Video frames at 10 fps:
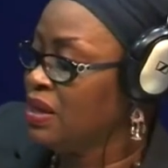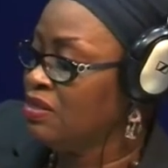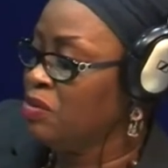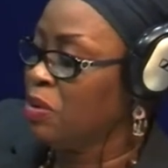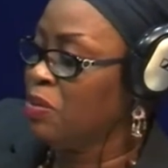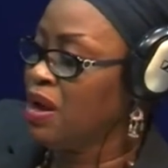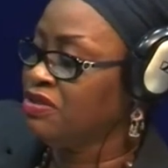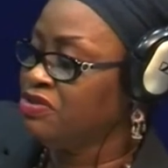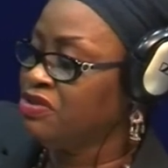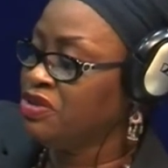The proper
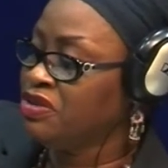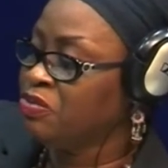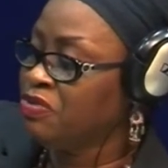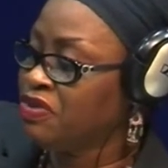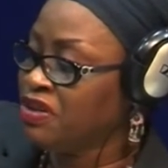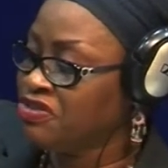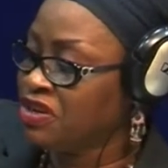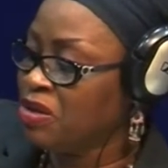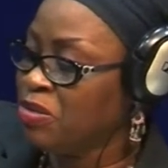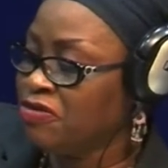attitude is
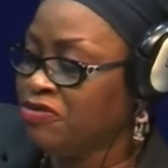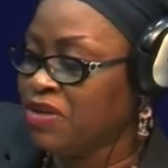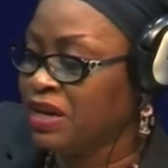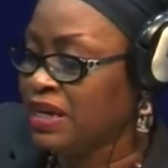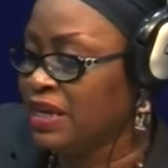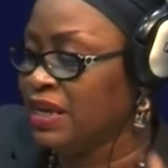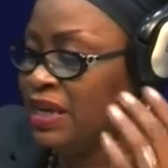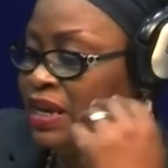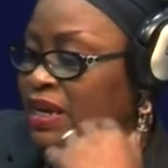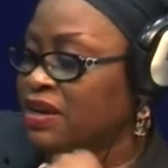professional but friendly.
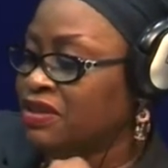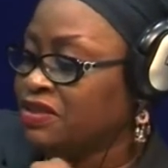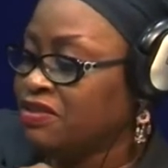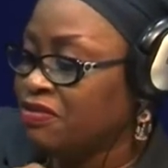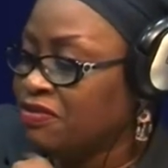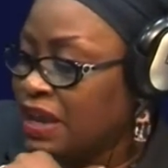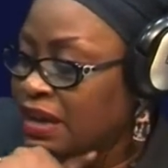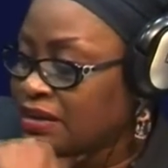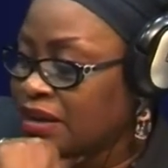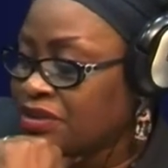It doesn't
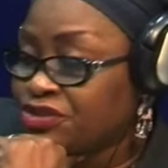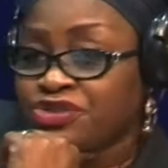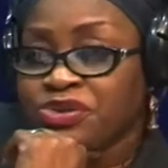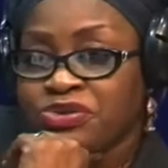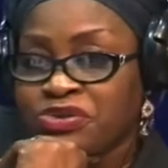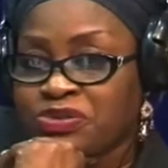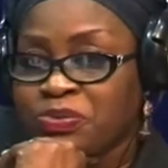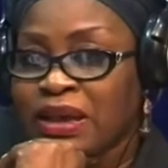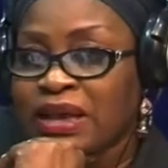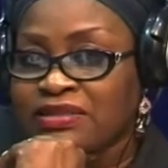offend and it shows
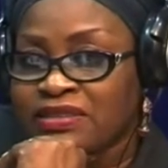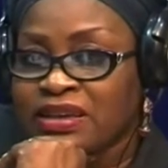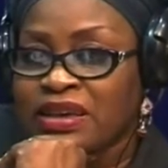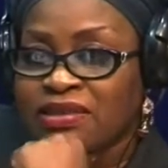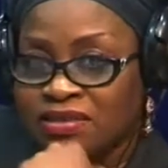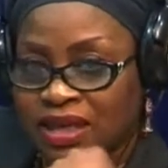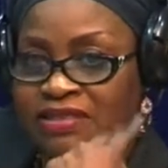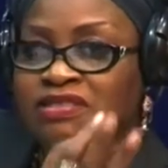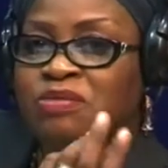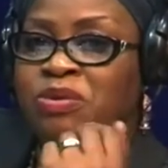respect.
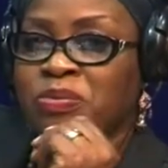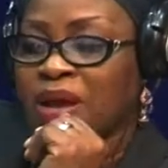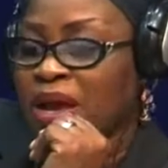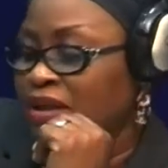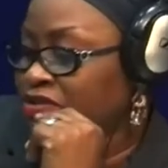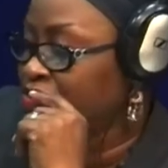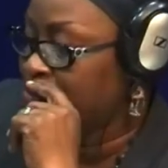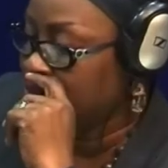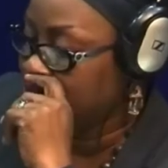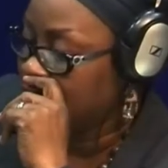That's the proper
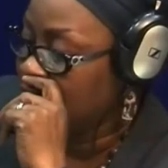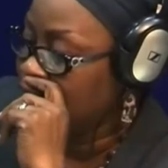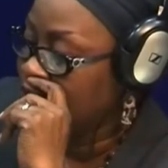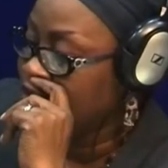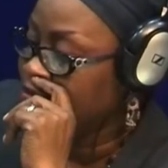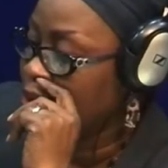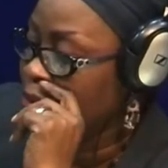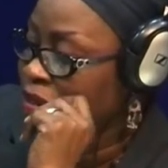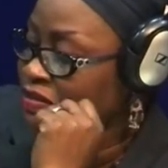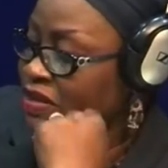attitude. The small
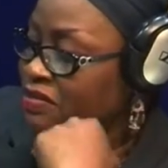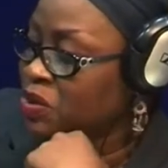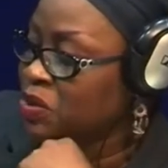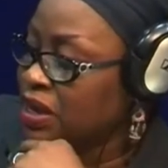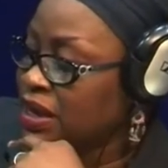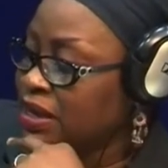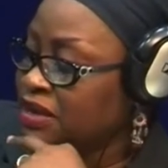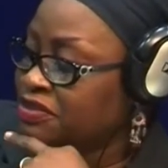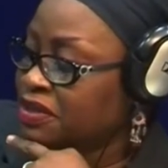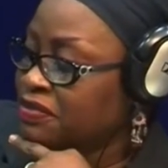business owner can
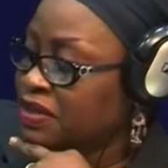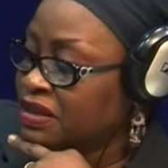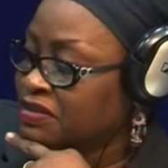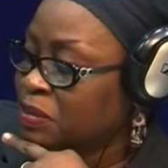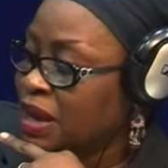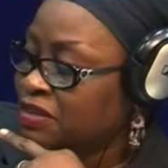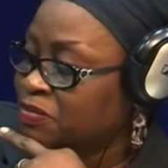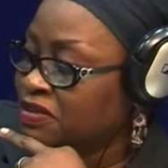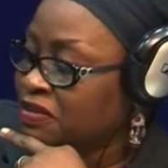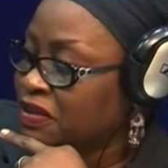achieve this by
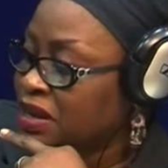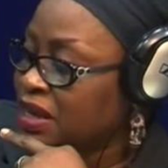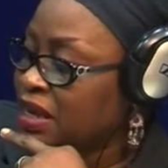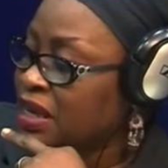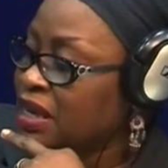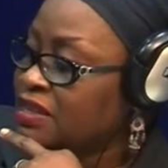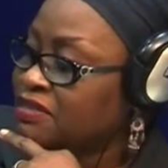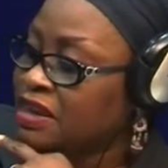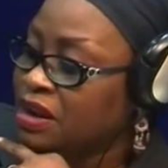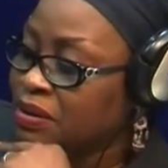specifically
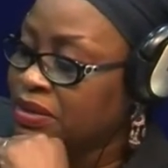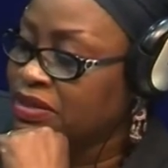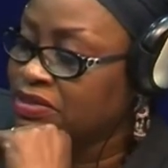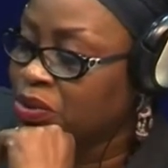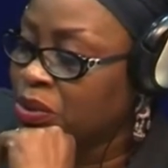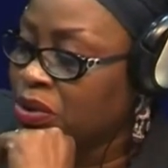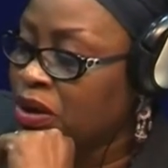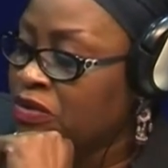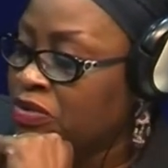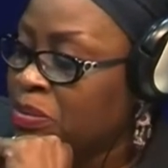tailoring the tone
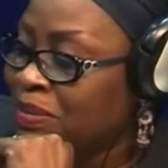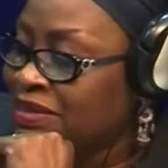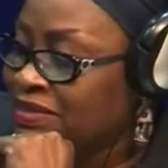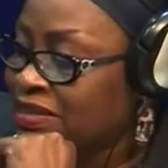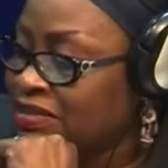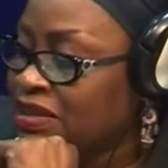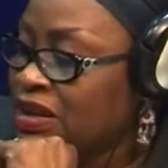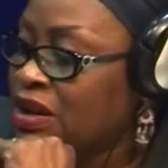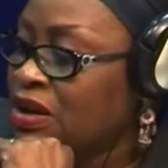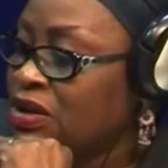of the message
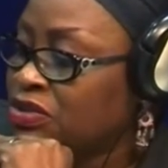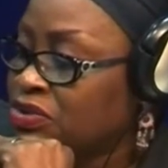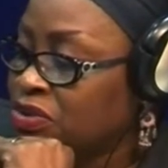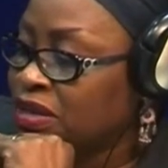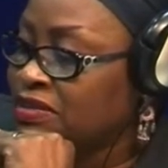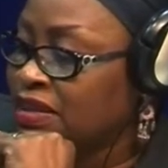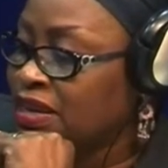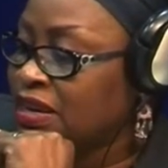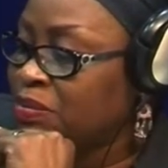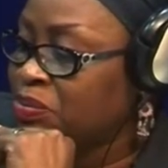to the
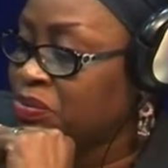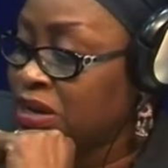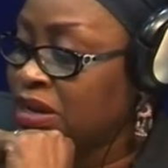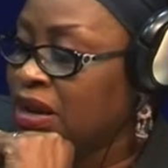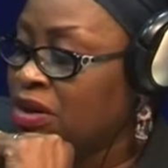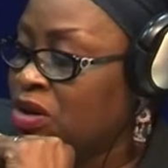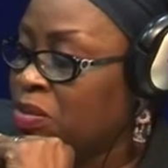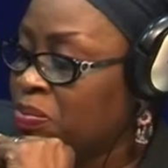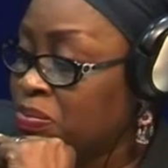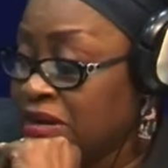intended reader or
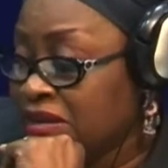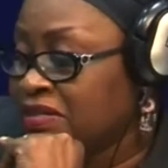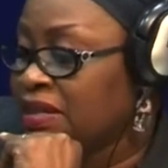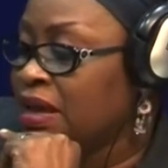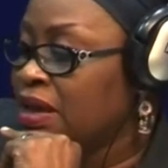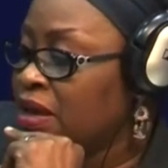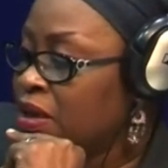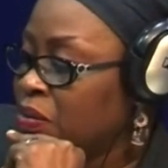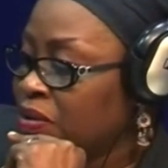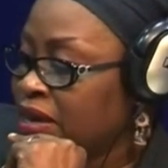listener,
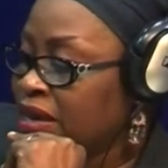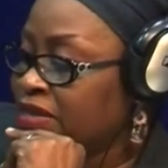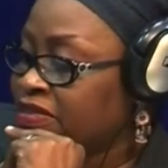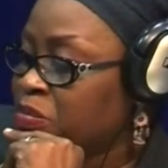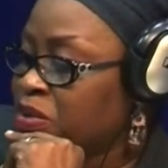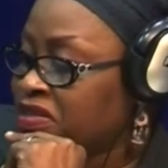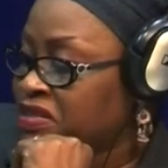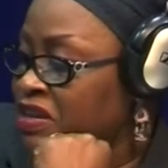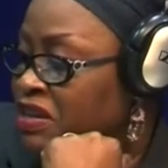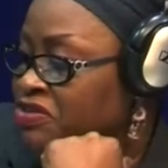whether it's a
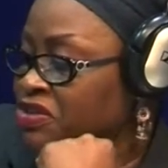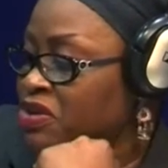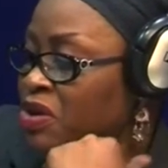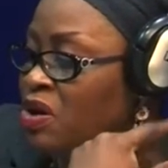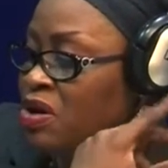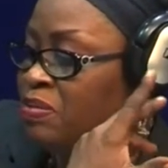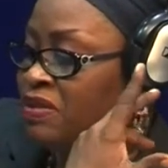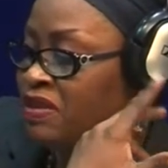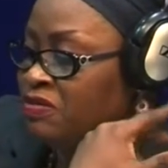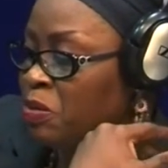presentation or a
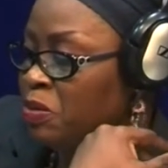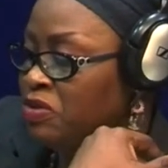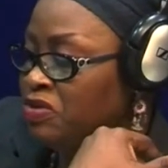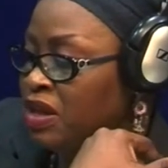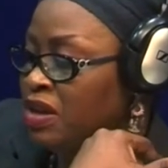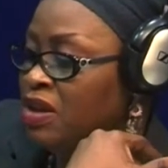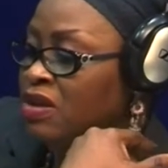business proposal